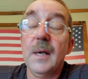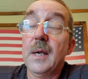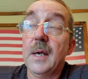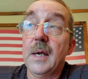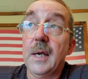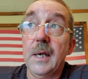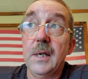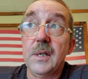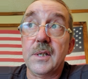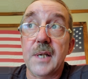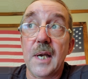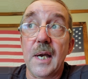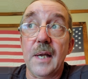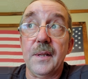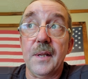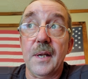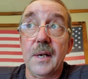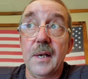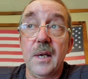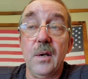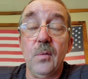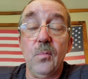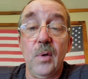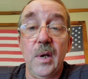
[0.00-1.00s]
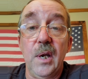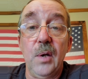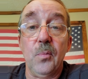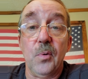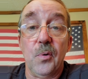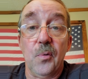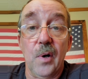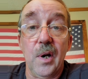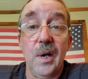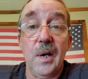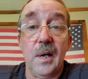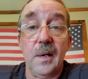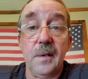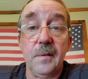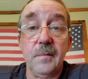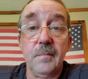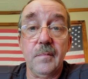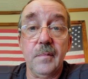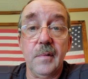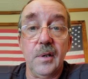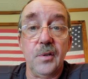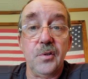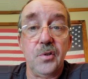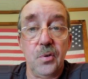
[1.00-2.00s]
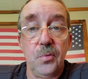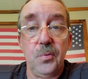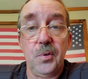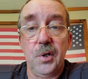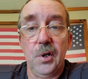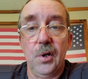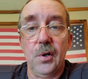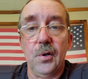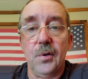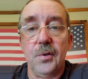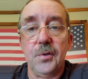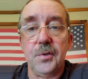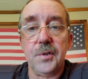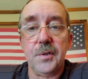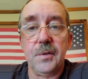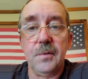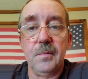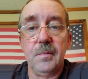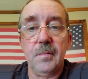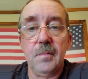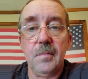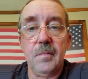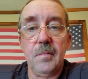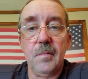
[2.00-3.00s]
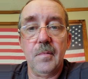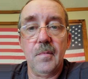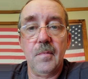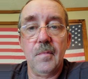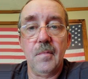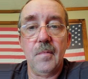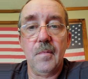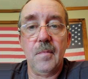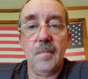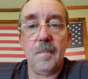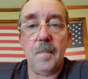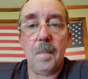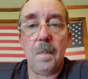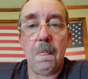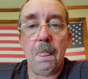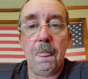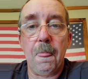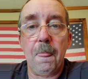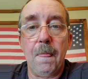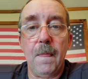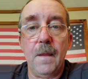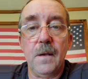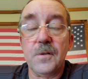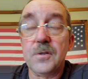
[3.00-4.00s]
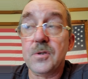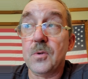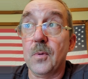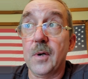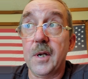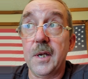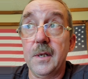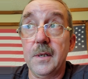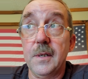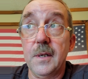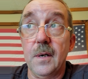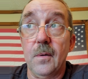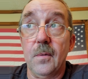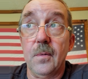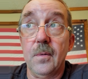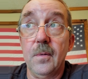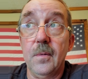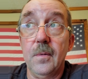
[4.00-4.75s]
He said that he would run in 2 years. So what do?